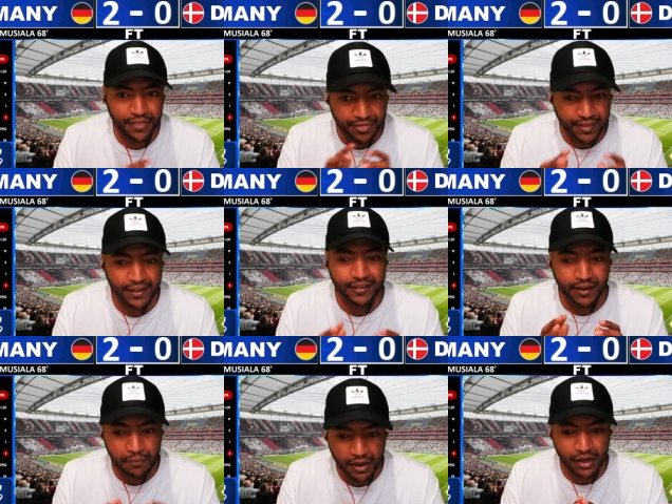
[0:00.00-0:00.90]
think
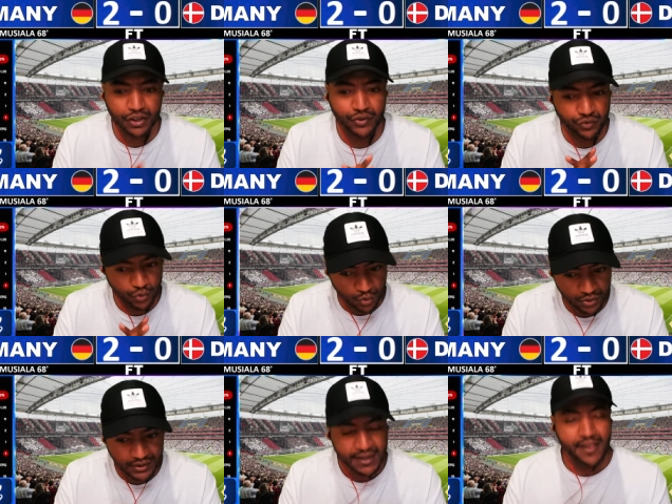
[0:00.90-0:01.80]
Denmark could have
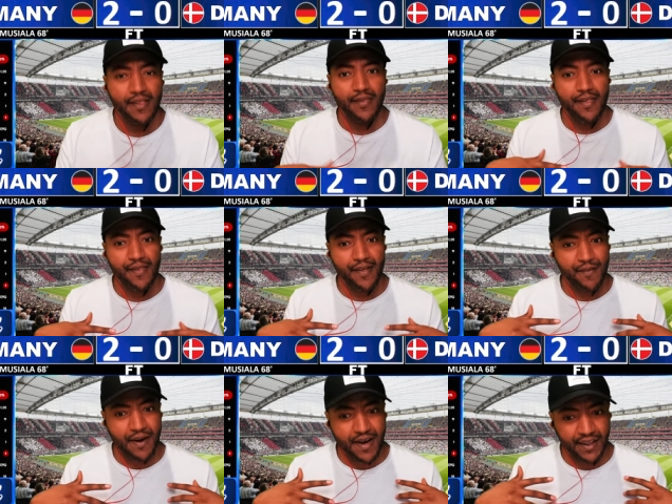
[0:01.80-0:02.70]
scored.
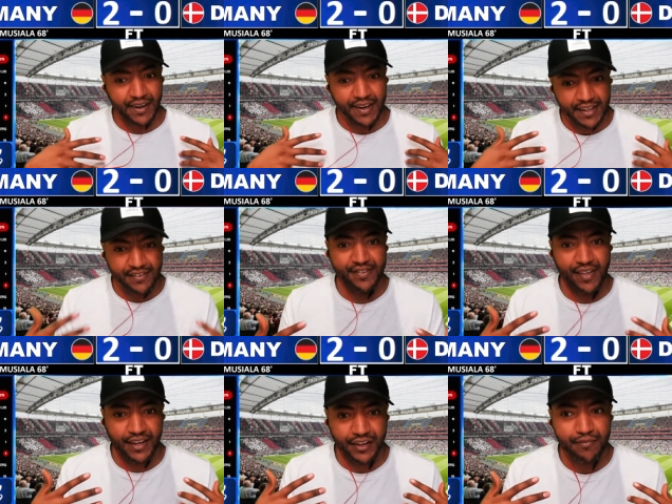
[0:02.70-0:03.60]
At least
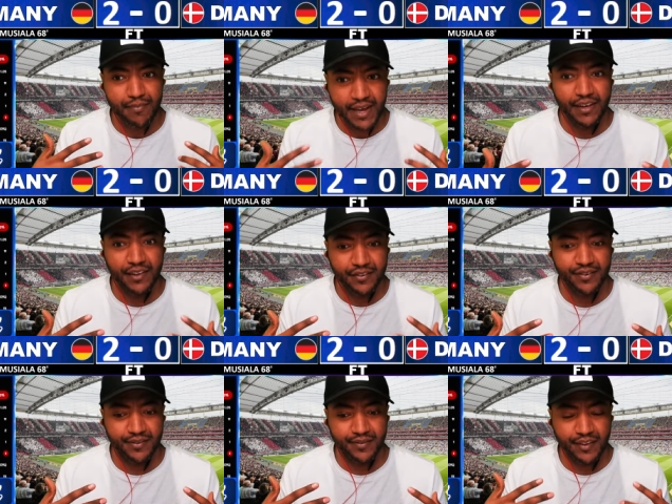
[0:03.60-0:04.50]
they could have made
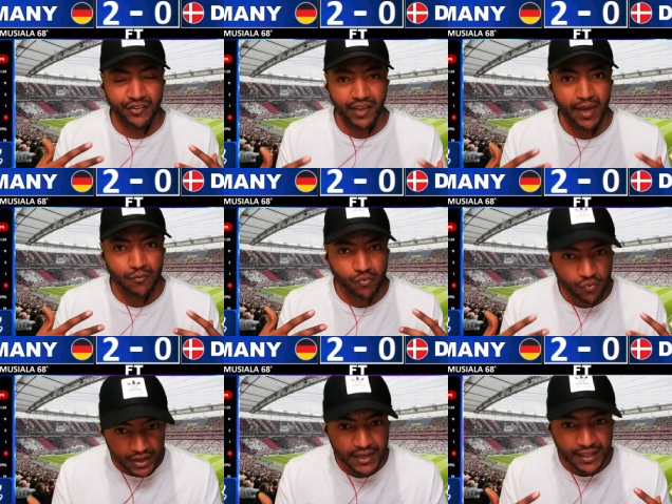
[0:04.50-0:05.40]
this this
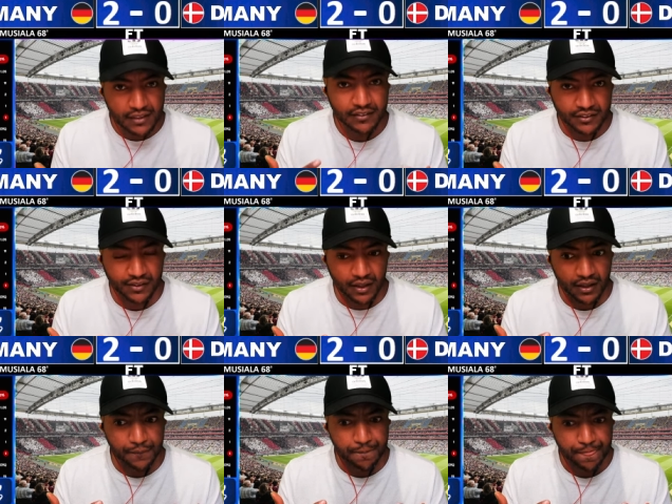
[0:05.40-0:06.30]
game really into
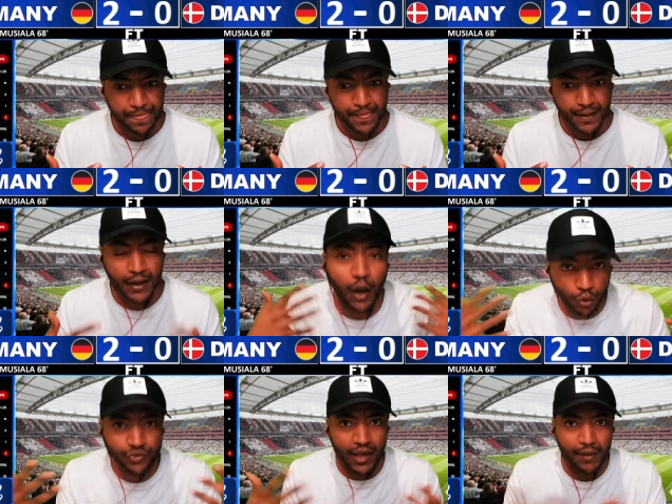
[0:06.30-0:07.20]
uh,
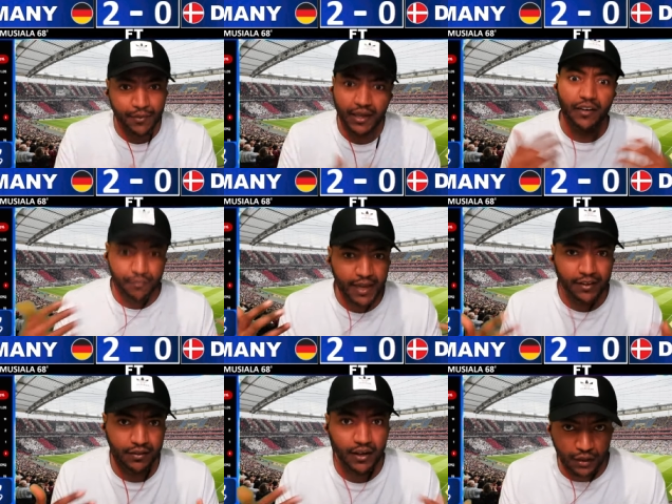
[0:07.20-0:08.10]
close game. They could have made
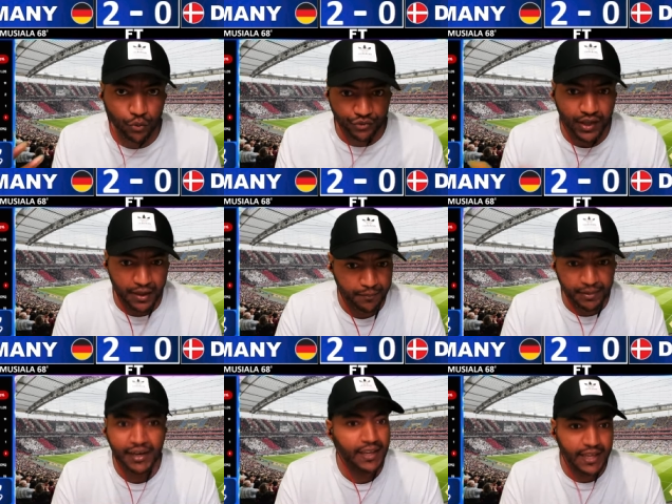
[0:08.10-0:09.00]
it a close game,
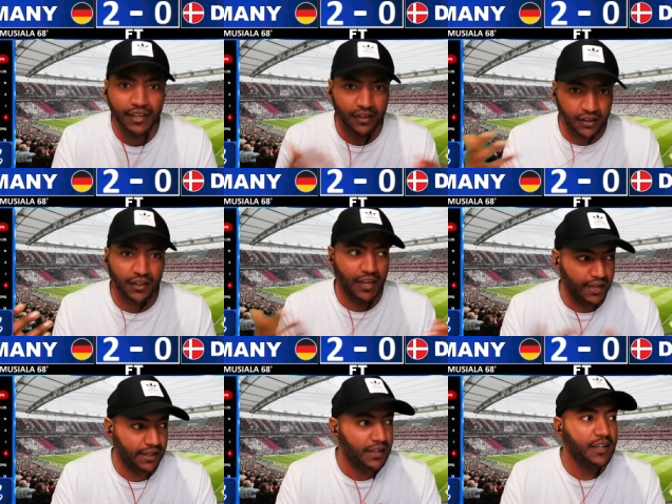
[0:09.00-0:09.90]
but in the end, it looked
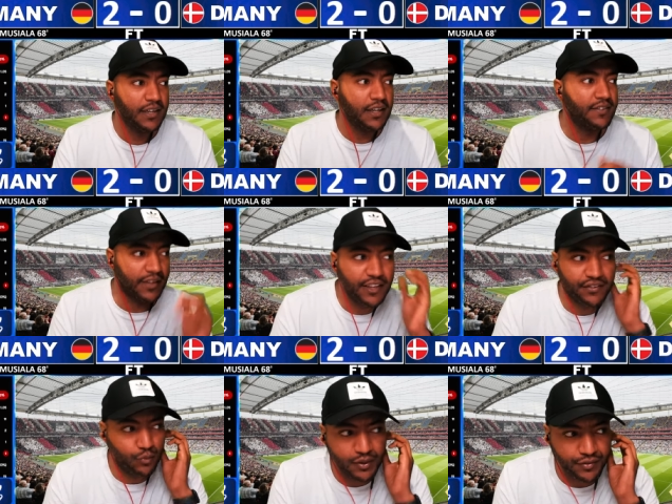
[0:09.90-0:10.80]
like it's an
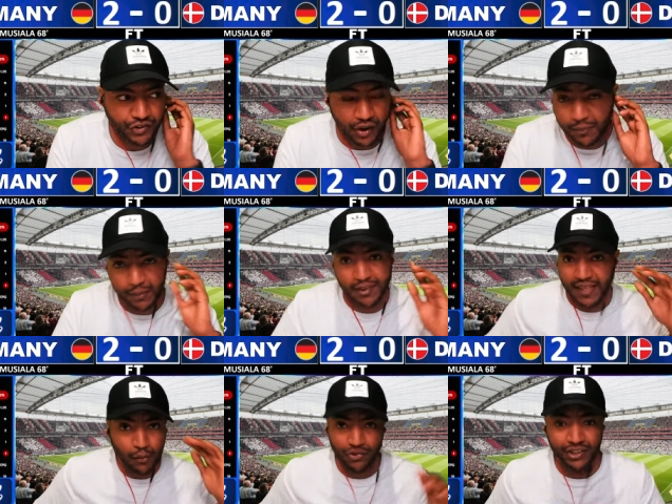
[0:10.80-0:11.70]
easy win for Germany. But
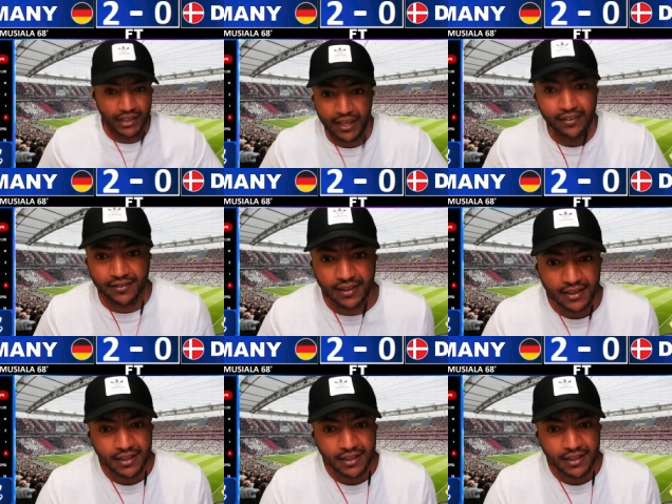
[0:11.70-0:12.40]
that wasn't the case.